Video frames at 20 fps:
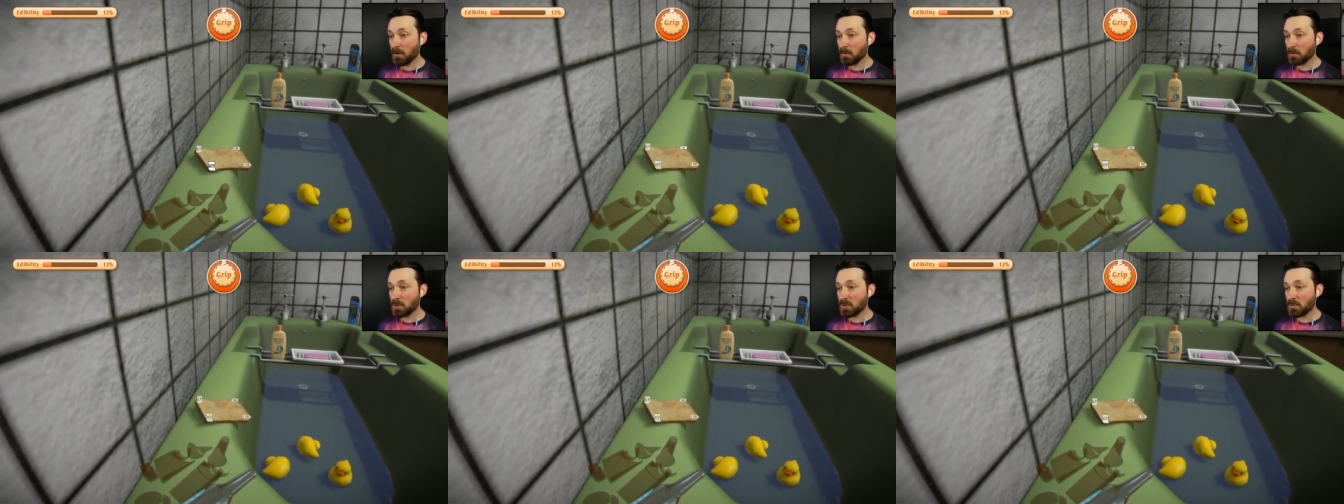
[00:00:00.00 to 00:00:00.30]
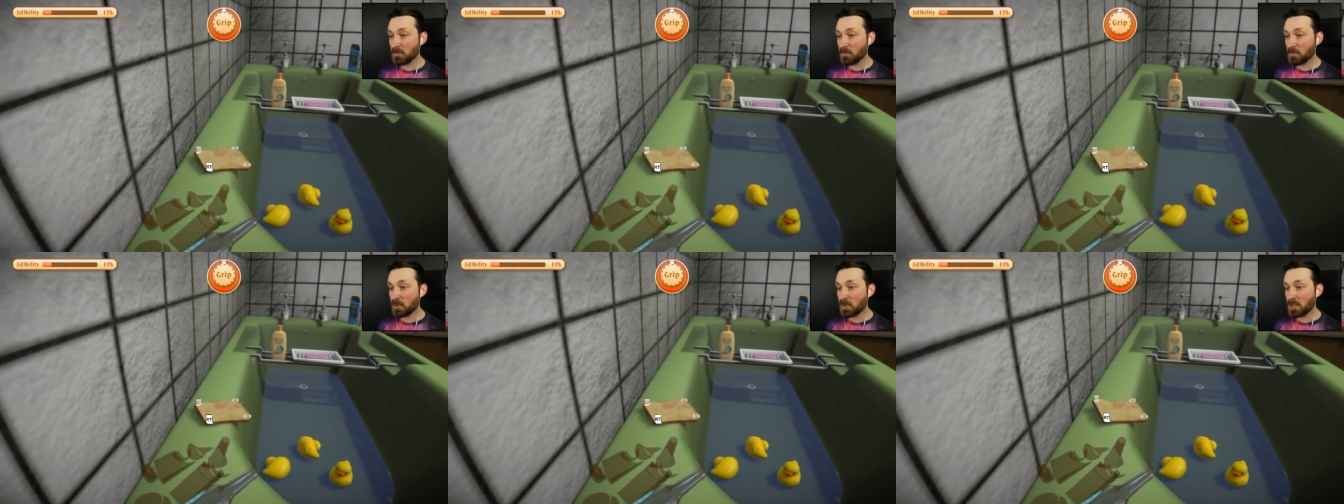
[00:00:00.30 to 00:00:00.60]
We're just,
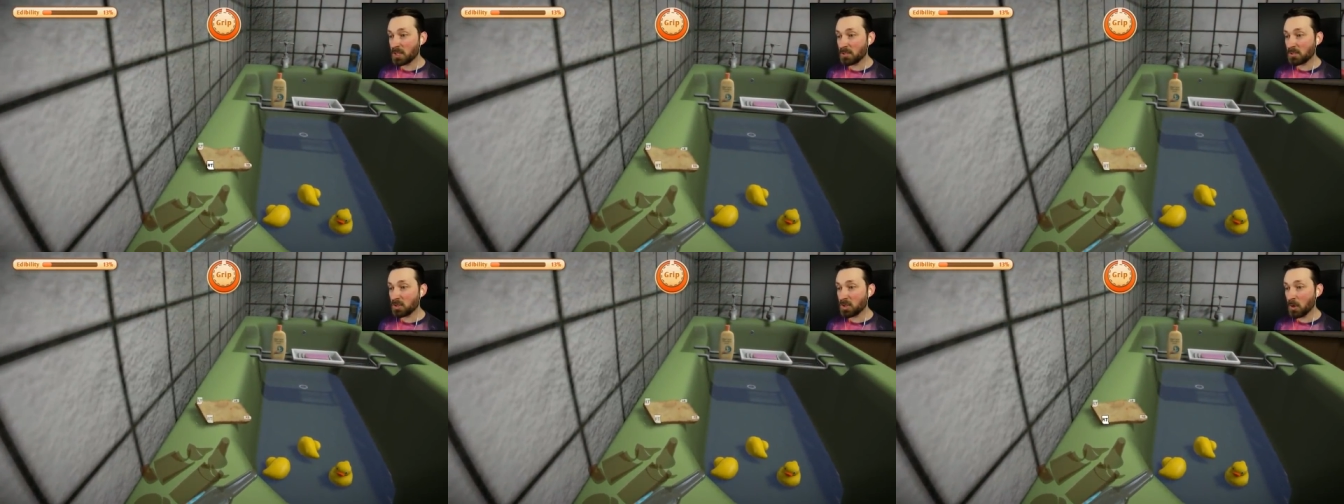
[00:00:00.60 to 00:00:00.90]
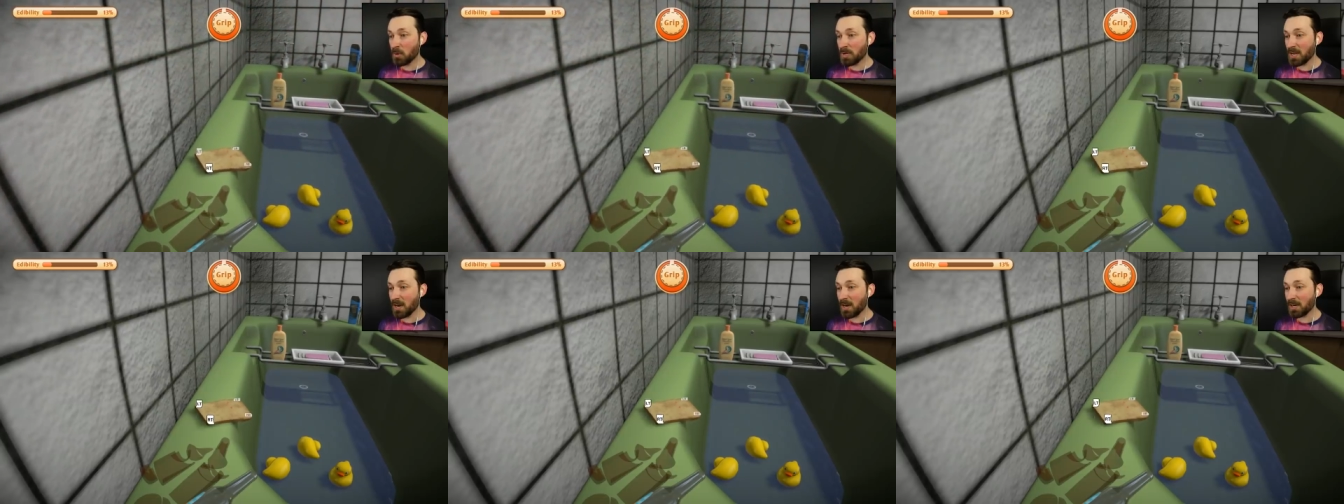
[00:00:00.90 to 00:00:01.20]
just gonna
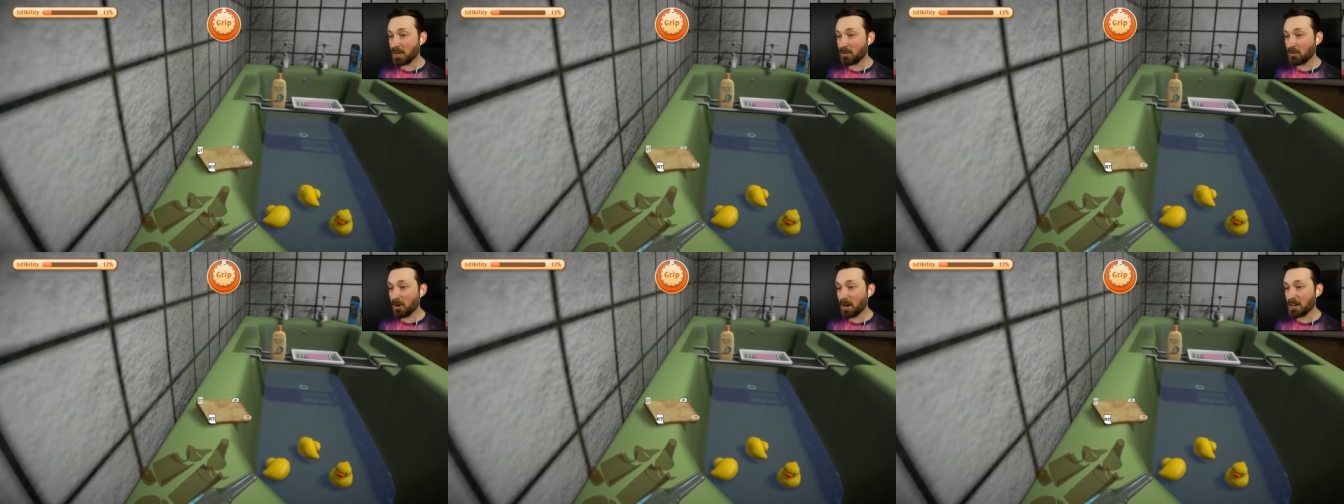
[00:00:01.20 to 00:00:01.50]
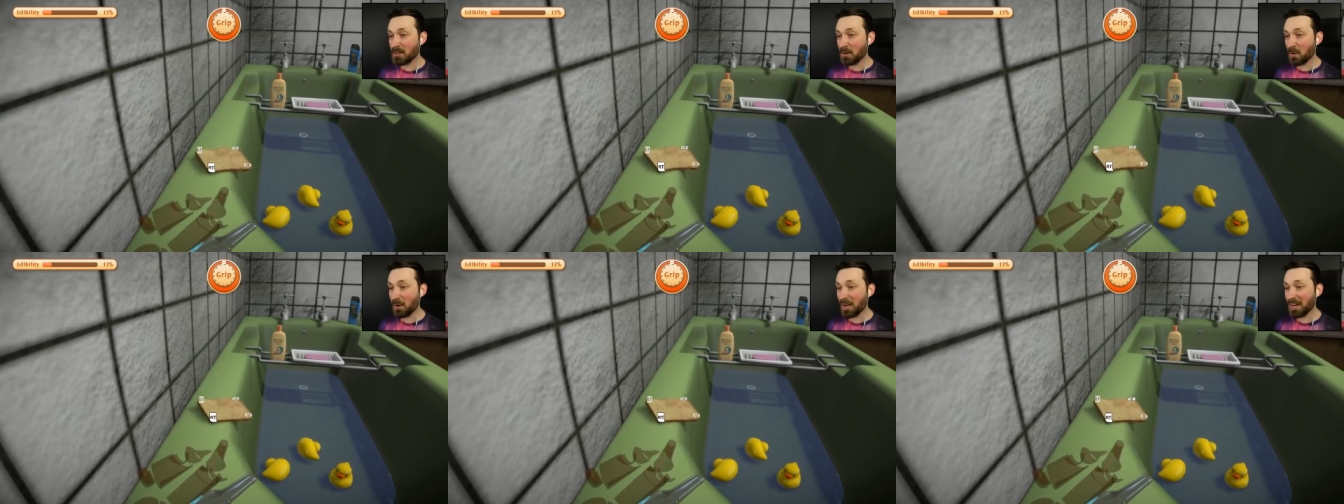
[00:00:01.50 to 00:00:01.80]
Tony Hawk
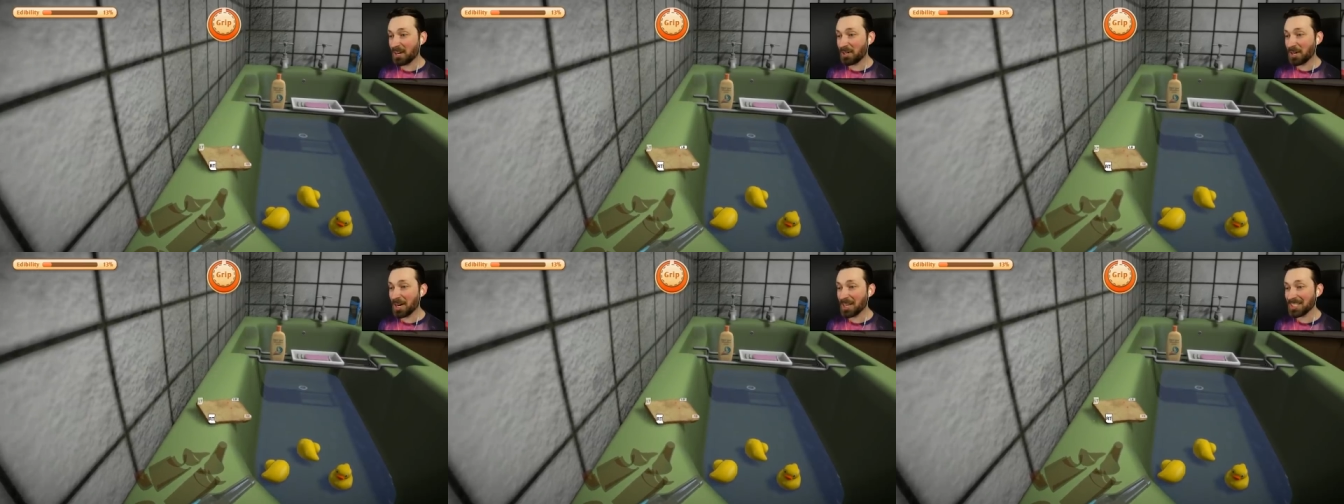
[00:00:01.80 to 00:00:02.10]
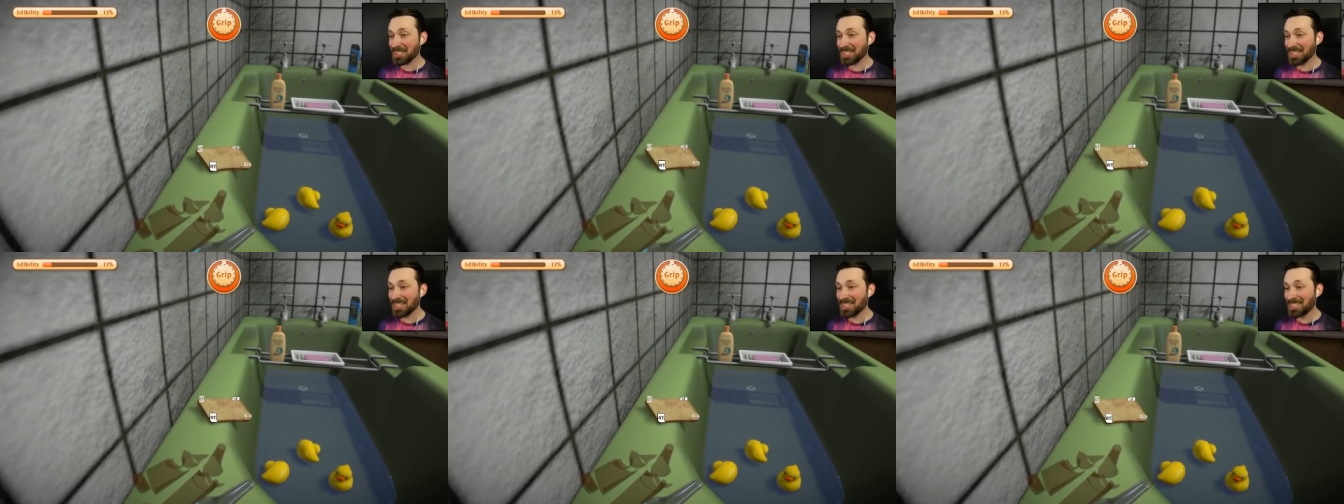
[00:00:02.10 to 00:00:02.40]
grind our way
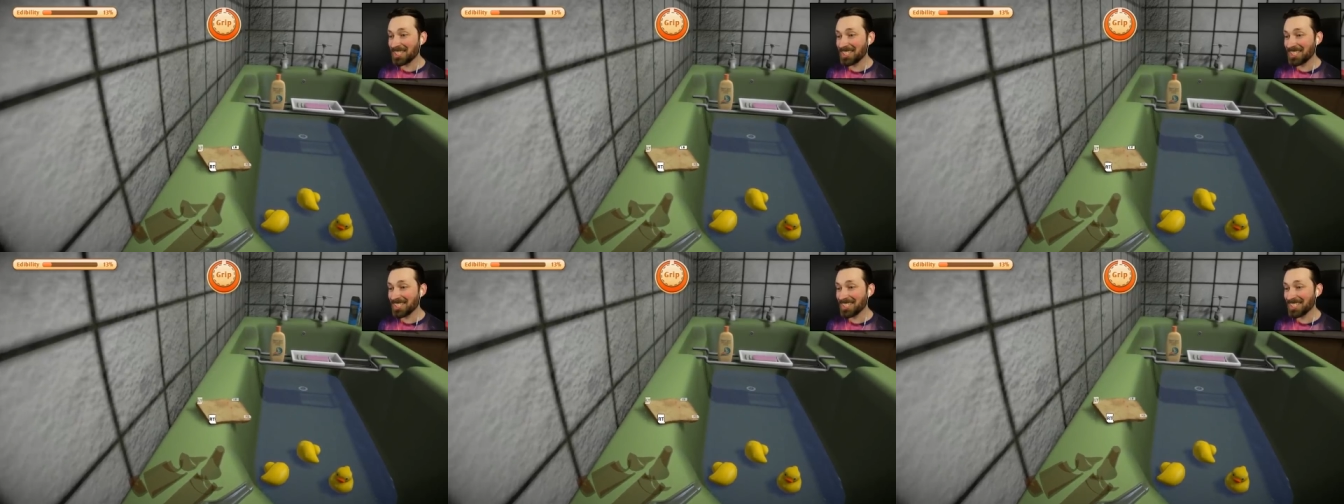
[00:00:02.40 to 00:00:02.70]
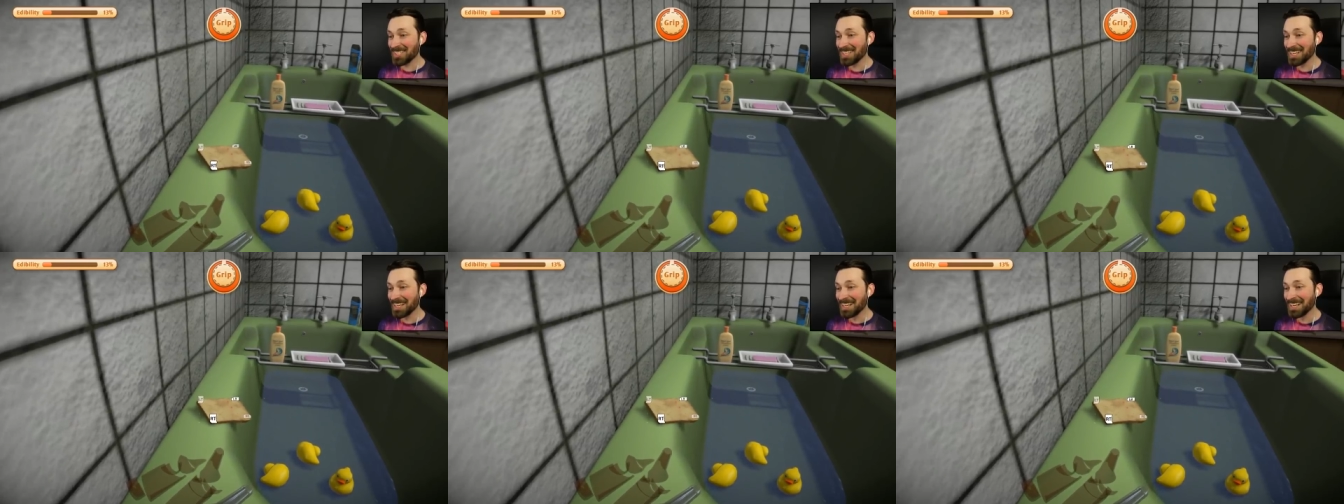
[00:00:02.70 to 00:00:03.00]
across
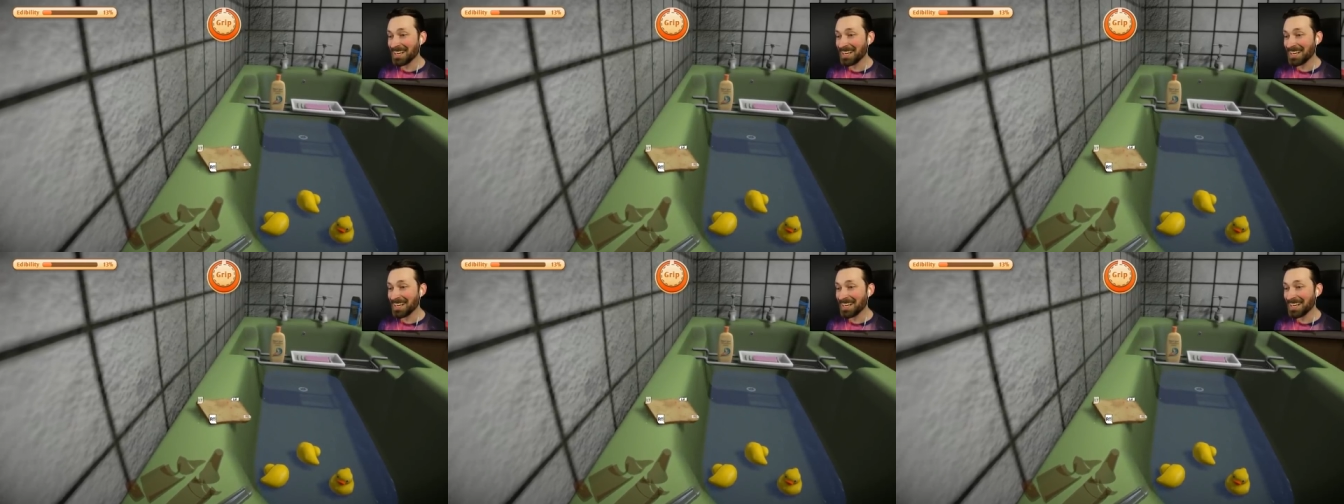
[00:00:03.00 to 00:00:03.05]
this.